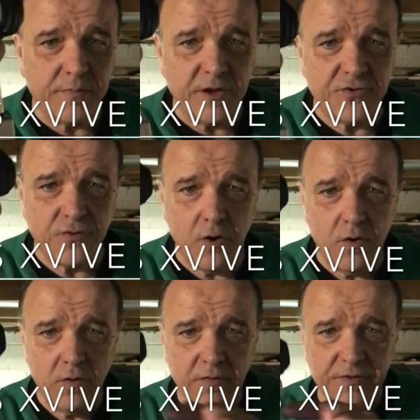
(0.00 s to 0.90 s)

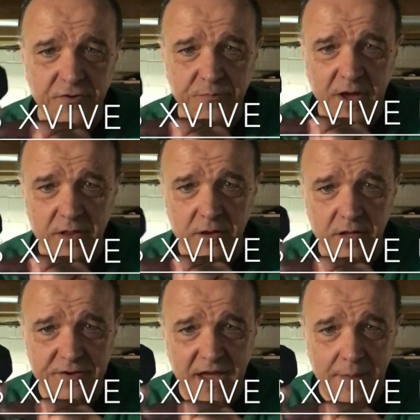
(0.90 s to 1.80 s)
control. There's my
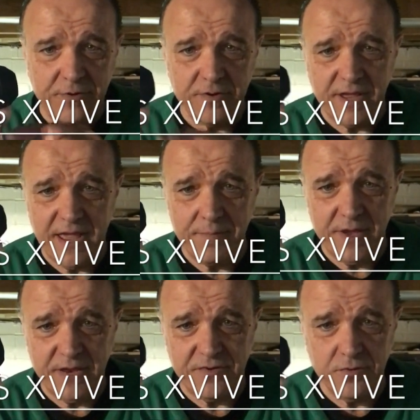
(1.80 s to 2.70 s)
little adapter to get
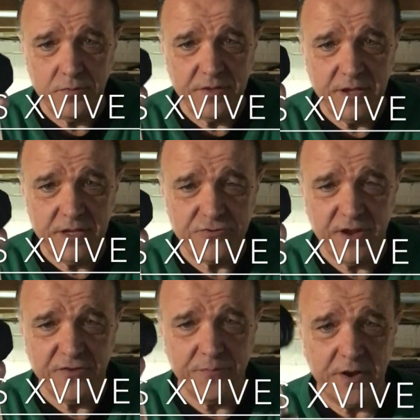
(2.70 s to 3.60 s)
me to the
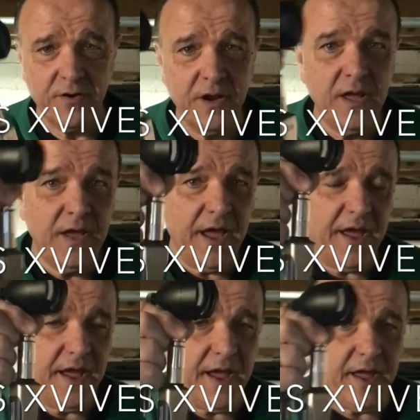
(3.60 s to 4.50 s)
transmitter.
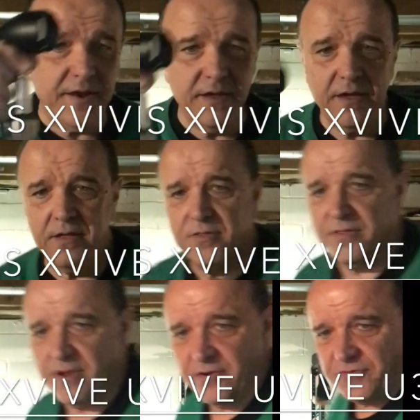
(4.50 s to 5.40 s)
And
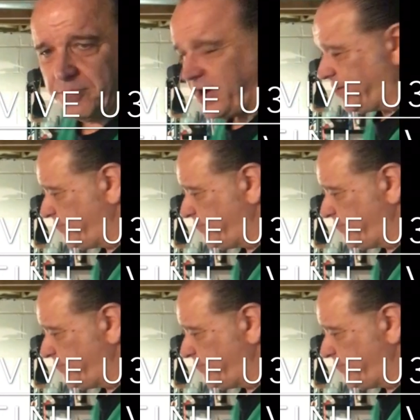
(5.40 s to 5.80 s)
there's my